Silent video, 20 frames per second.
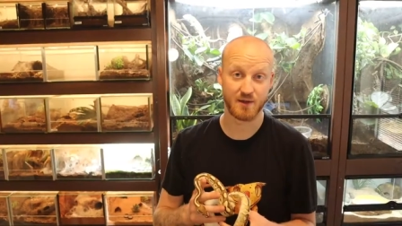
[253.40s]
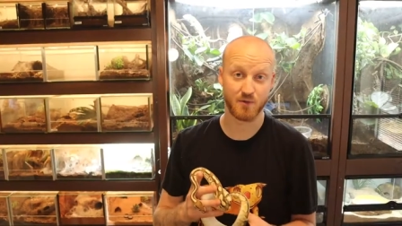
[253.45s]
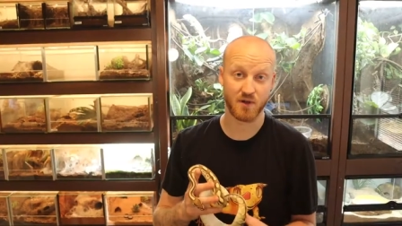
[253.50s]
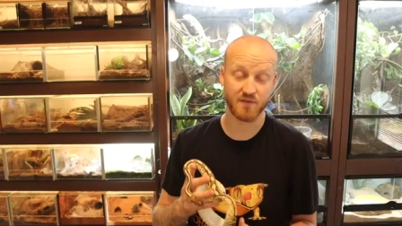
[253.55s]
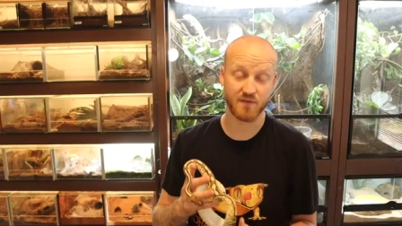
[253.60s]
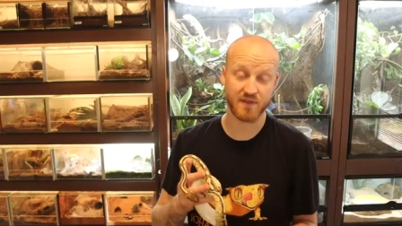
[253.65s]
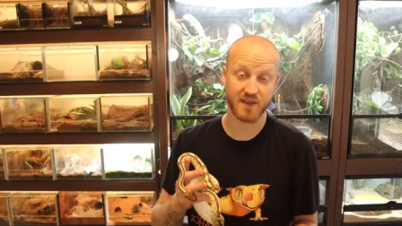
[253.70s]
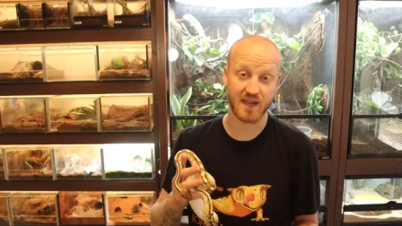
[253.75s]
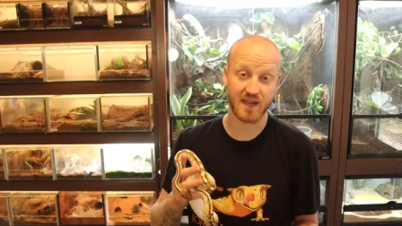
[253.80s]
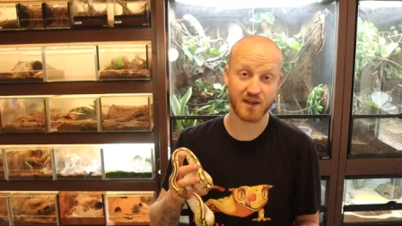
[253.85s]
And
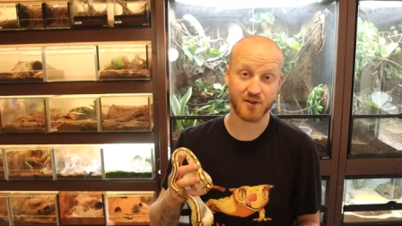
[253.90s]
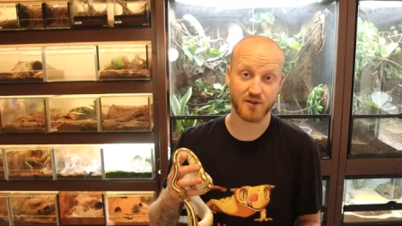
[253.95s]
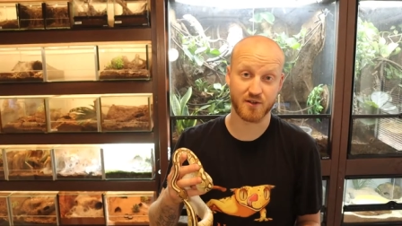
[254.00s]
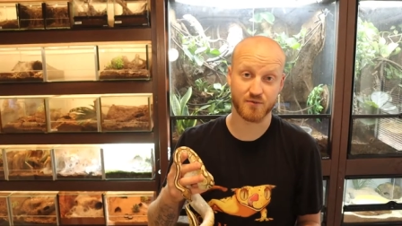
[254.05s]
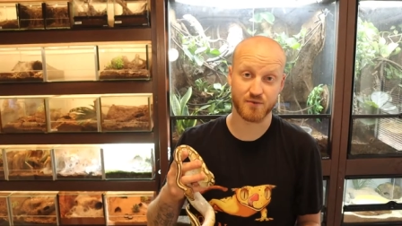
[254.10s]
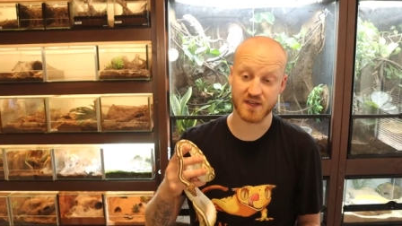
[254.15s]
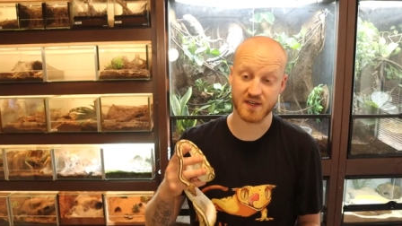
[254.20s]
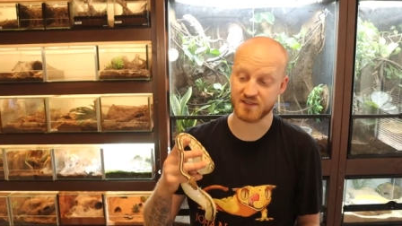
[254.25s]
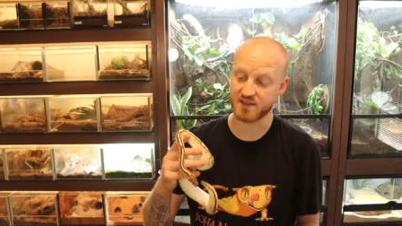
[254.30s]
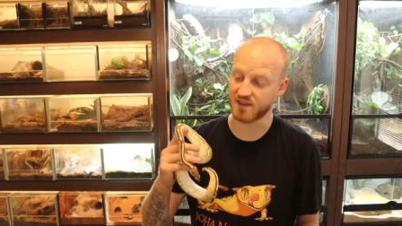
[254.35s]
one thing I
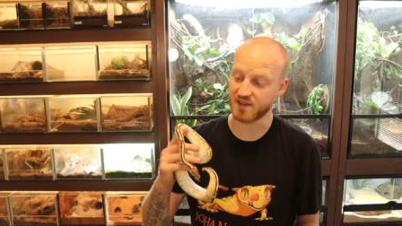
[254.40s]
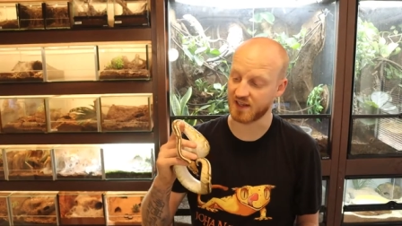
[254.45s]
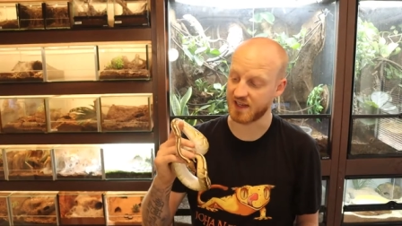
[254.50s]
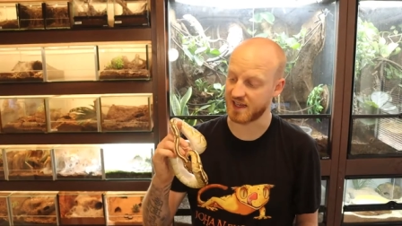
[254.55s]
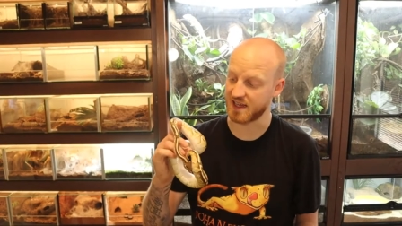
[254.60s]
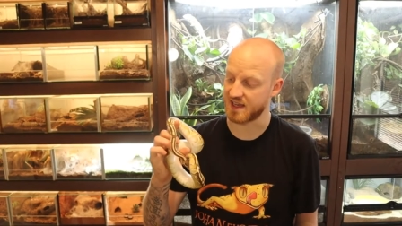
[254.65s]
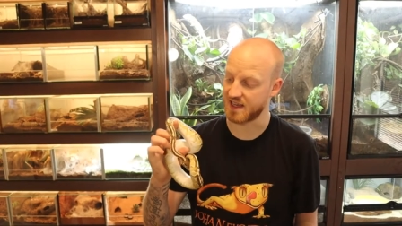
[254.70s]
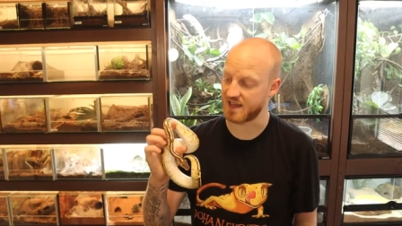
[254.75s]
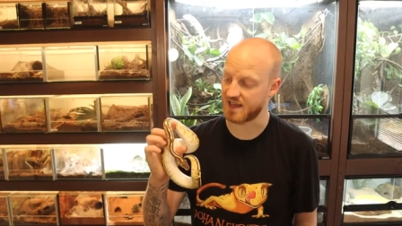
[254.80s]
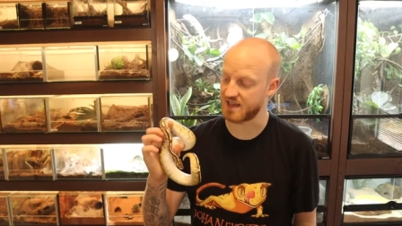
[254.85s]
learned recently
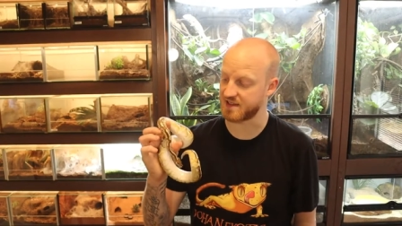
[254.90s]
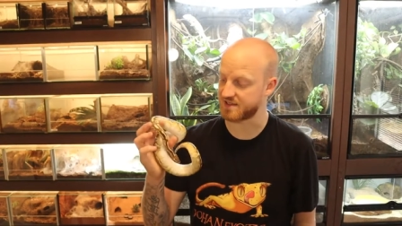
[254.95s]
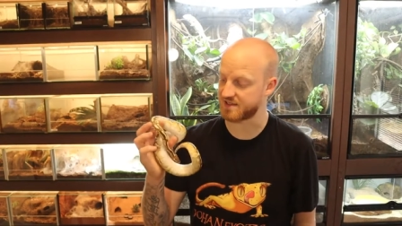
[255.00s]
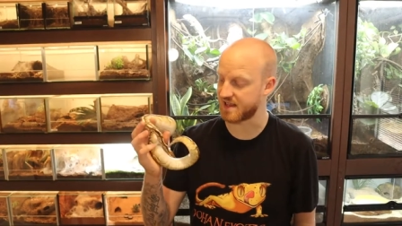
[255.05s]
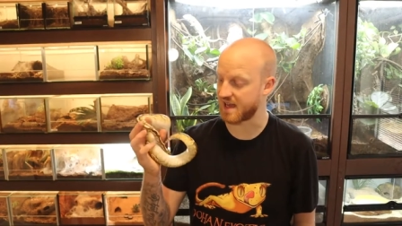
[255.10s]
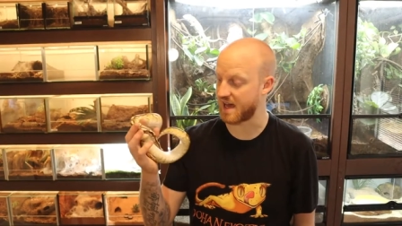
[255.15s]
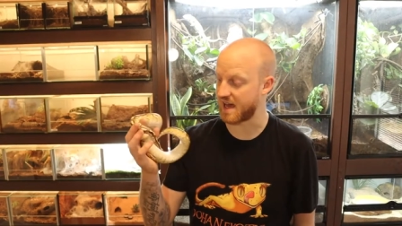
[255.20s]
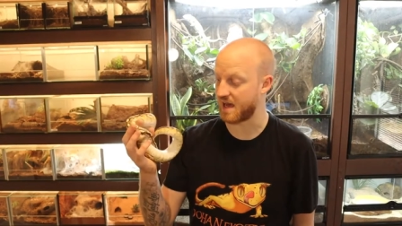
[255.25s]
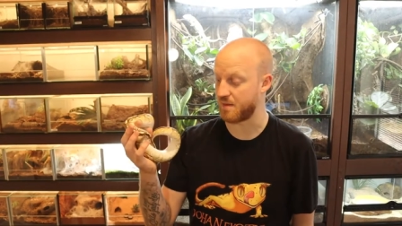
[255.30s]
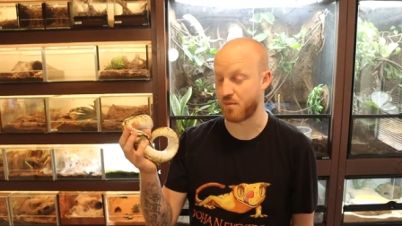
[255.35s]
is
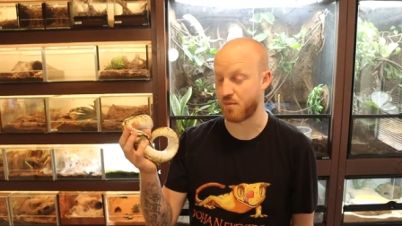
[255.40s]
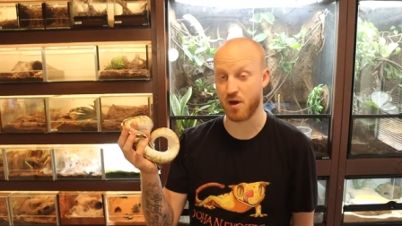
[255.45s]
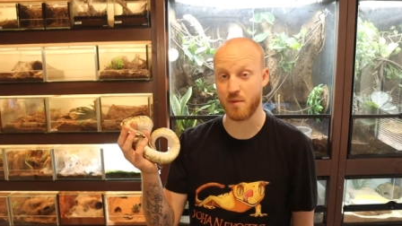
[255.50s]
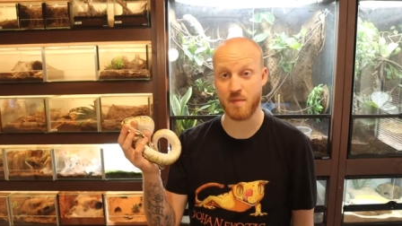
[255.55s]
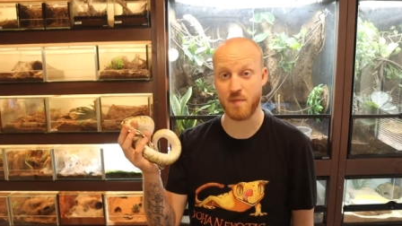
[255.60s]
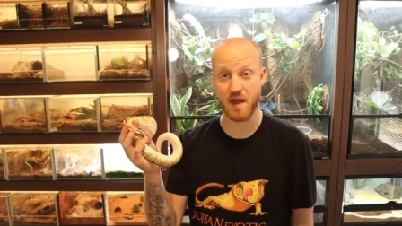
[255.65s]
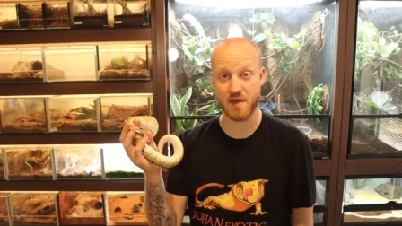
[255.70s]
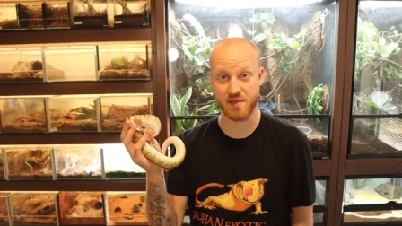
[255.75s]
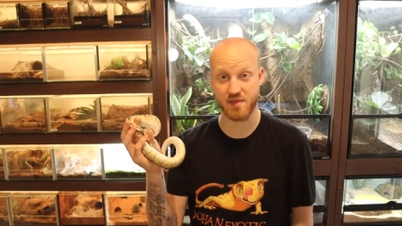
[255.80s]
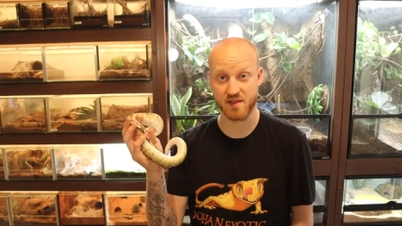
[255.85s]
that ball
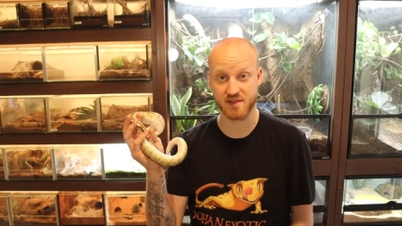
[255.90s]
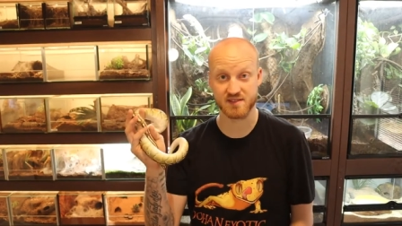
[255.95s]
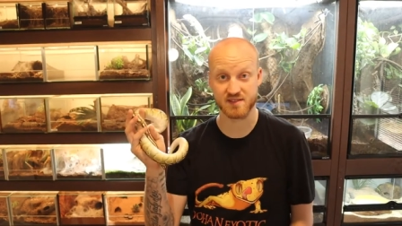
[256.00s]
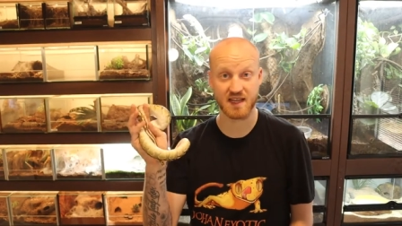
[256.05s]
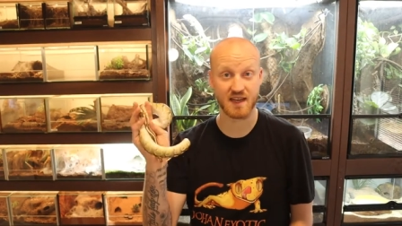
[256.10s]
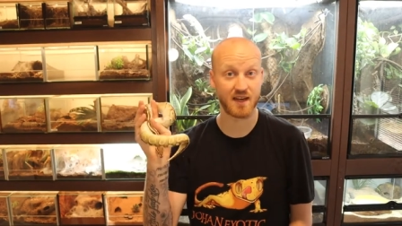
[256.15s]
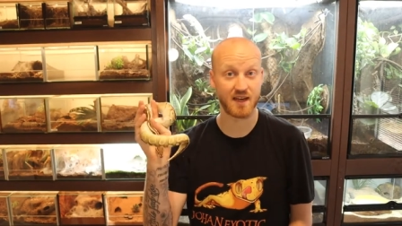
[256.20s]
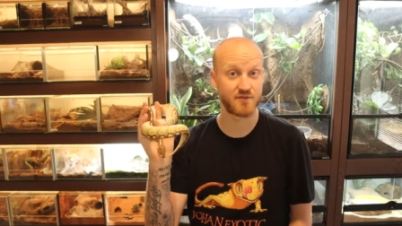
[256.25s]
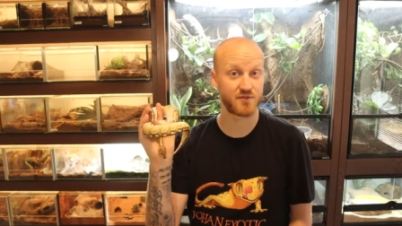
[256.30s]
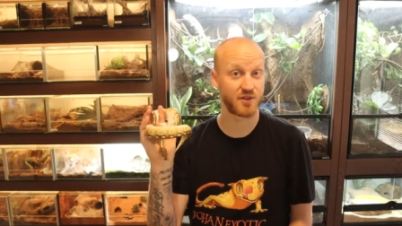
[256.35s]
pythons,
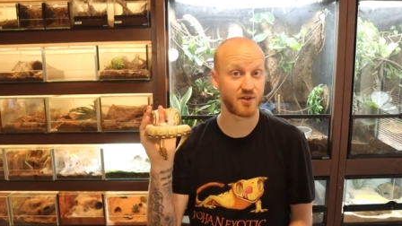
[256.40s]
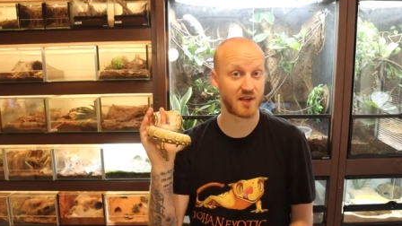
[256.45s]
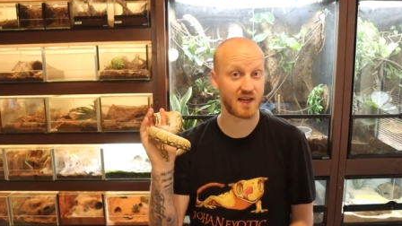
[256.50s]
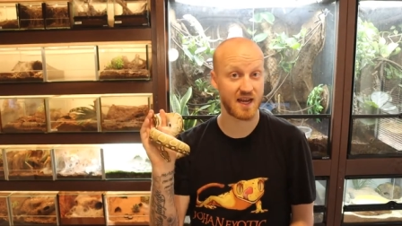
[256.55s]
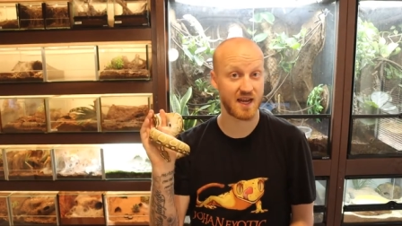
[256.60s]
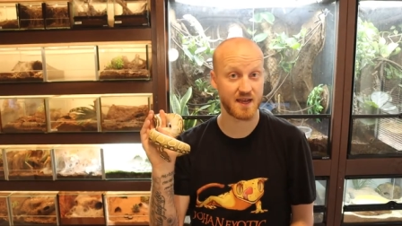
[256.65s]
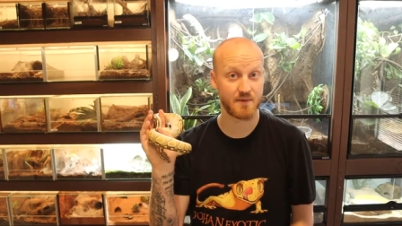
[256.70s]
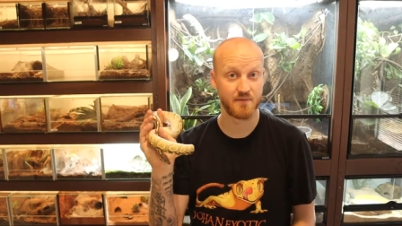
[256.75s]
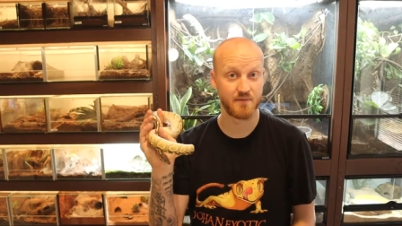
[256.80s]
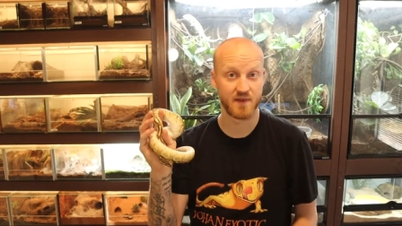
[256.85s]
they love to
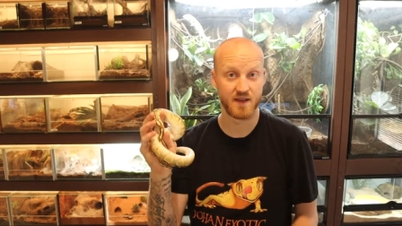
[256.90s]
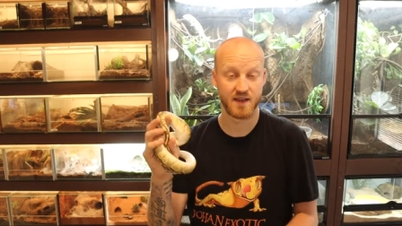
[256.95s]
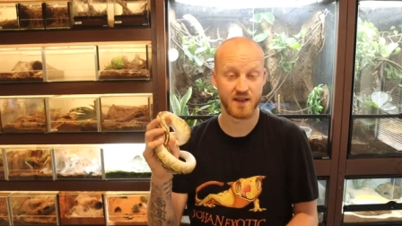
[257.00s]
climb.